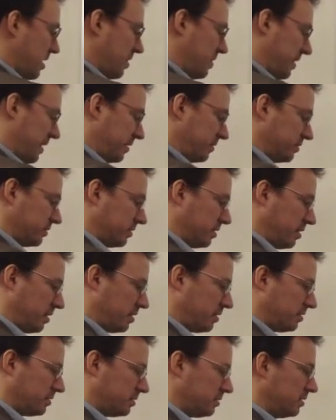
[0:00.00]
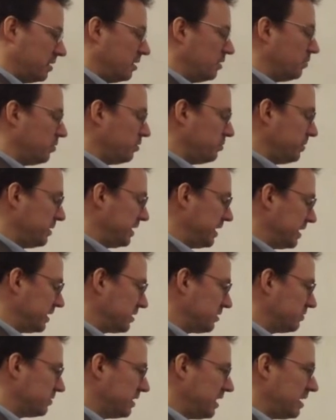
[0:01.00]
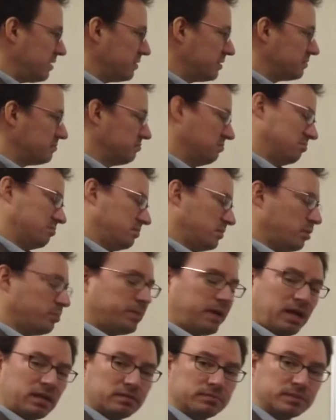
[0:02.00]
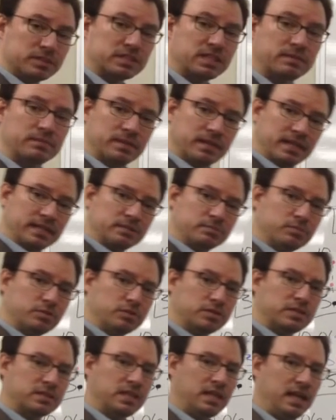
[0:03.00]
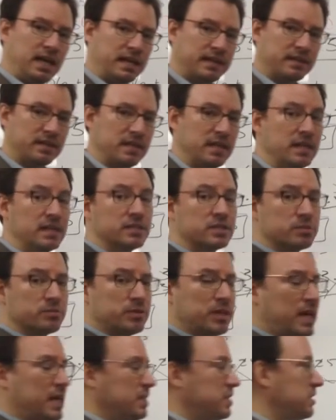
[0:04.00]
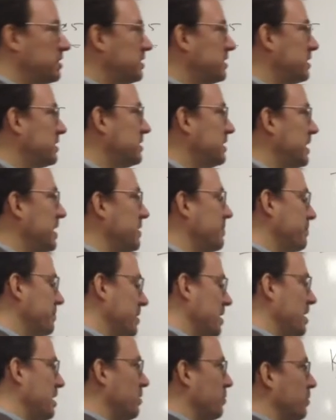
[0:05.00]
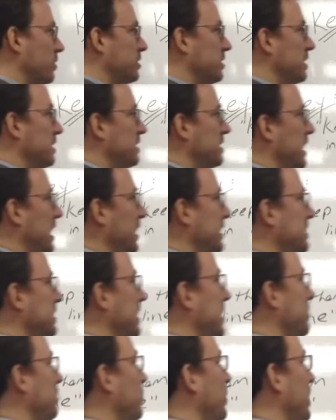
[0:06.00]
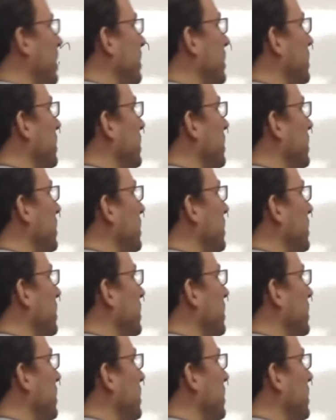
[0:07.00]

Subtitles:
thousandths would be the answer for that one. No problem. Just keep the decimals in line. Subtraction is the same. Works the exact same way.